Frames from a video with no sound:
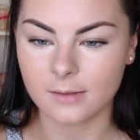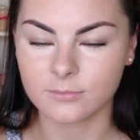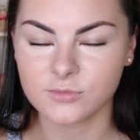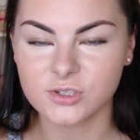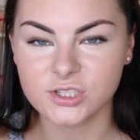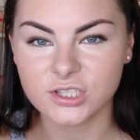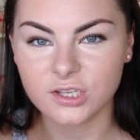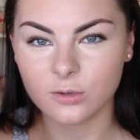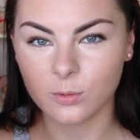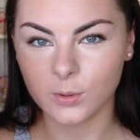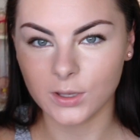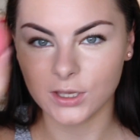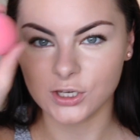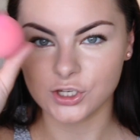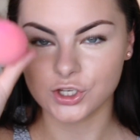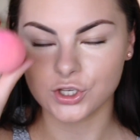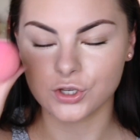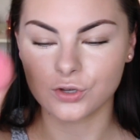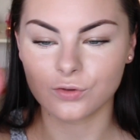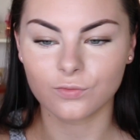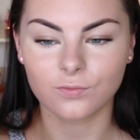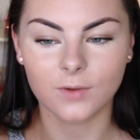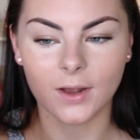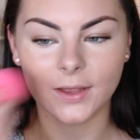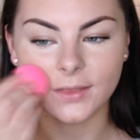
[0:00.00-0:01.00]
I'm just going
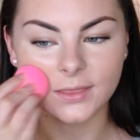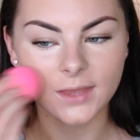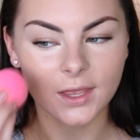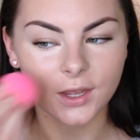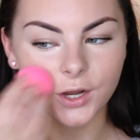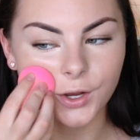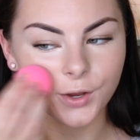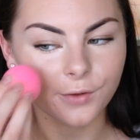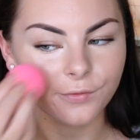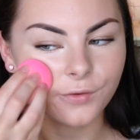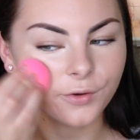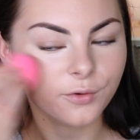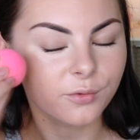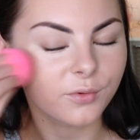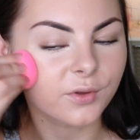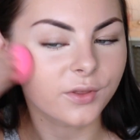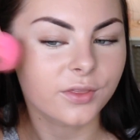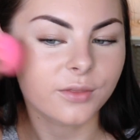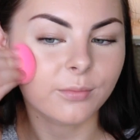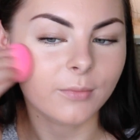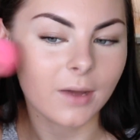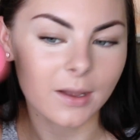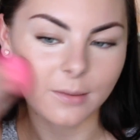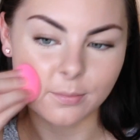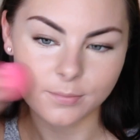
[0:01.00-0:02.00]
to run that over
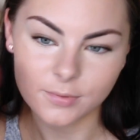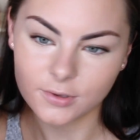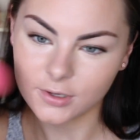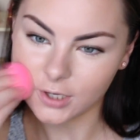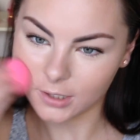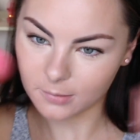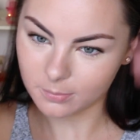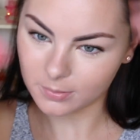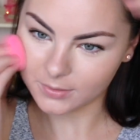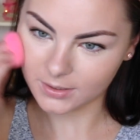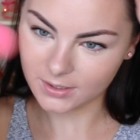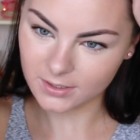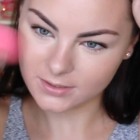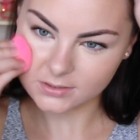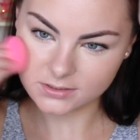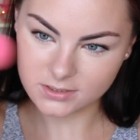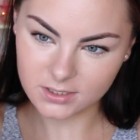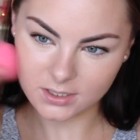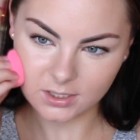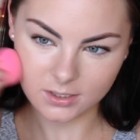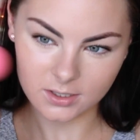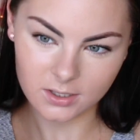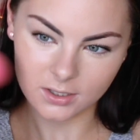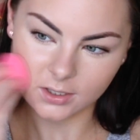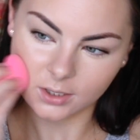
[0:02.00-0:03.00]
with my beauty
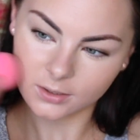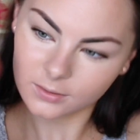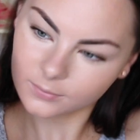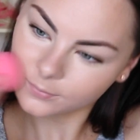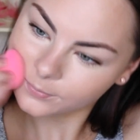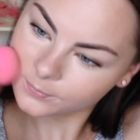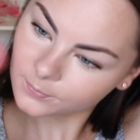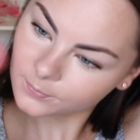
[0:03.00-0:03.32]
blender.